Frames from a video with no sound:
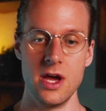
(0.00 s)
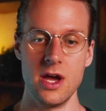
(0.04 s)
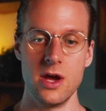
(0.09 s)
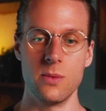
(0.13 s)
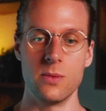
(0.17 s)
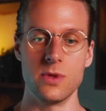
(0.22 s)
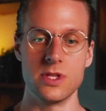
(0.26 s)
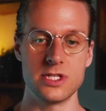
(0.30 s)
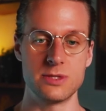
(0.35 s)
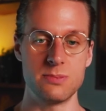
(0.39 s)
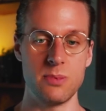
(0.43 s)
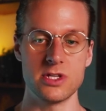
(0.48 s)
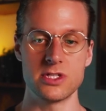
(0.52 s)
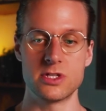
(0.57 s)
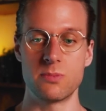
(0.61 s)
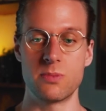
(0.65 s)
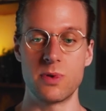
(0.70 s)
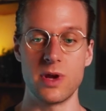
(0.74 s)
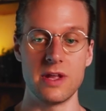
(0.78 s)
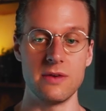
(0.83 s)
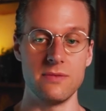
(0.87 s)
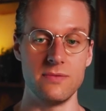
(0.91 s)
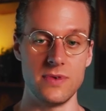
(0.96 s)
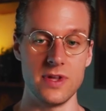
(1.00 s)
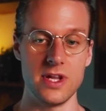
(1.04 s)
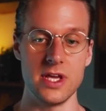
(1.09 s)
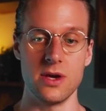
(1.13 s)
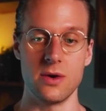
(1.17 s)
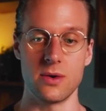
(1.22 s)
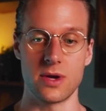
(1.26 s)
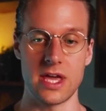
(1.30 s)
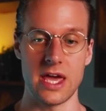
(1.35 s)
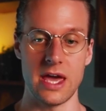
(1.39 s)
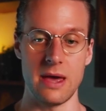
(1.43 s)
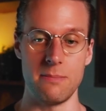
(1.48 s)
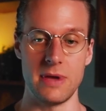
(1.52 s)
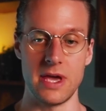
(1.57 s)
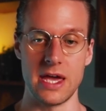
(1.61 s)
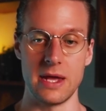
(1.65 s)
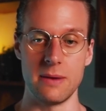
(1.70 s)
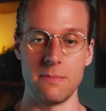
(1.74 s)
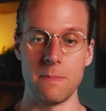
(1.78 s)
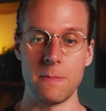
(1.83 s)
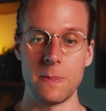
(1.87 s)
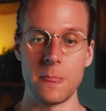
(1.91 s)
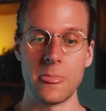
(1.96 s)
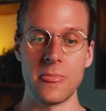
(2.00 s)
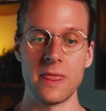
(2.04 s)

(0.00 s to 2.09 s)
with a sponsored brand video campaign.